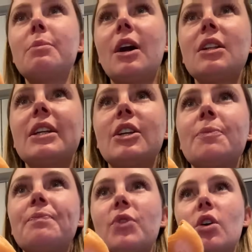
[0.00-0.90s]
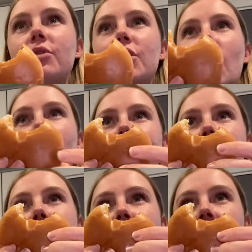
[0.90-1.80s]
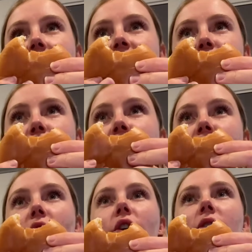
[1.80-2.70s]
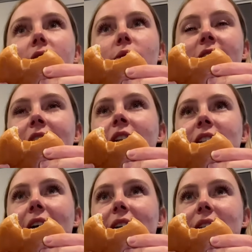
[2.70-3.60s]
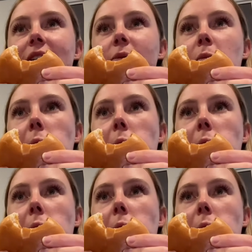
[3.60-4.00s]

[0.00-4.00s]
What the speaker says: Bali of you holding a burger because it was so little in the taxi.